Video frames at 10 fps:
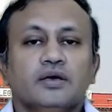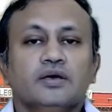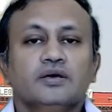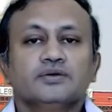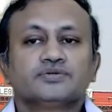
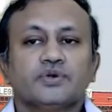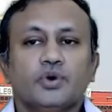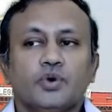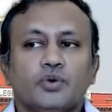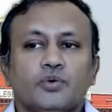
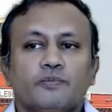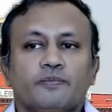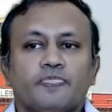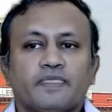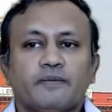So
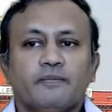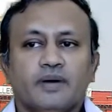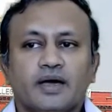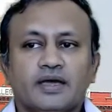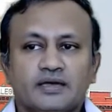
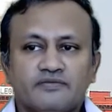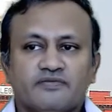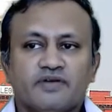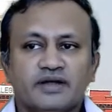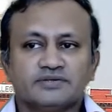my
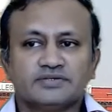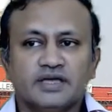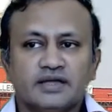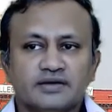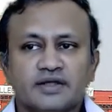friends
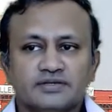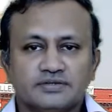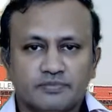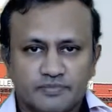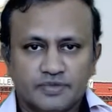
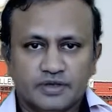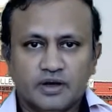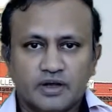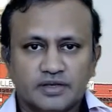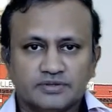encouraged the
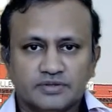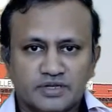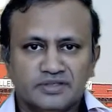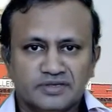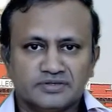colleagues
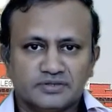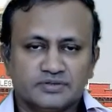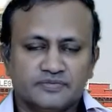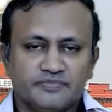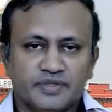in
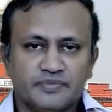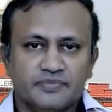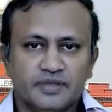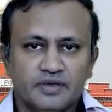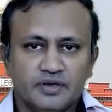this
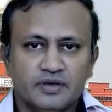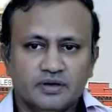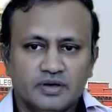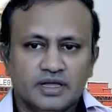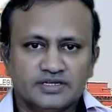
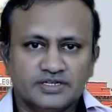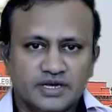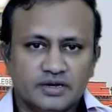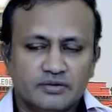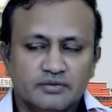
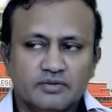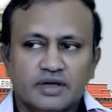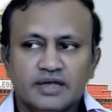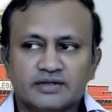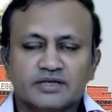initiative,
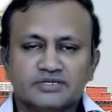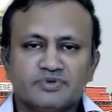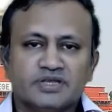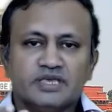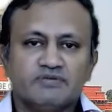encouraged me
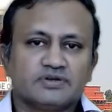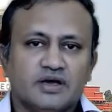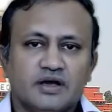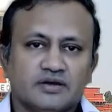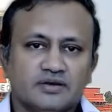to give a
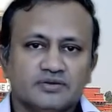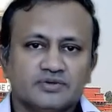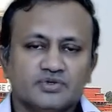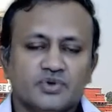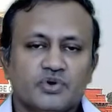talk.
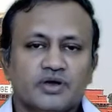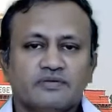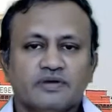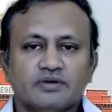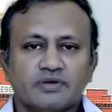So I
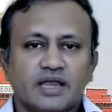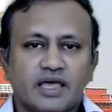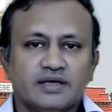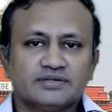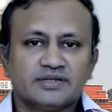went to the
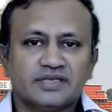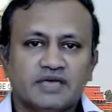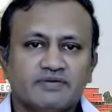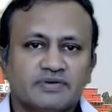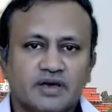class and
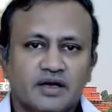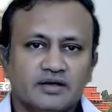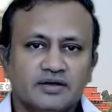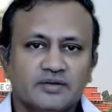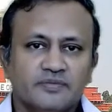gave a
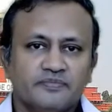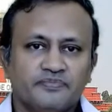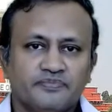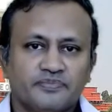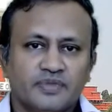talk.
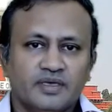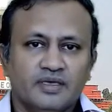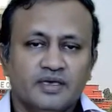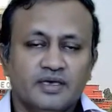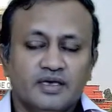
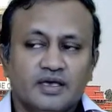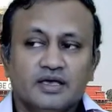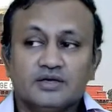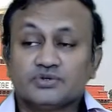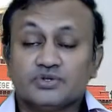
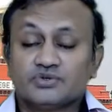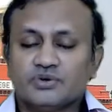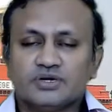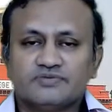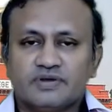So the
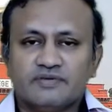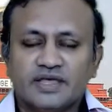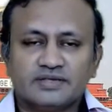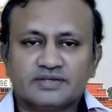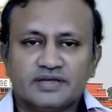students were very
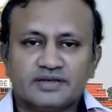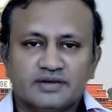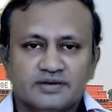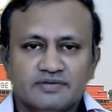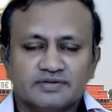
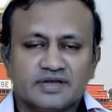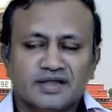excited. I was telling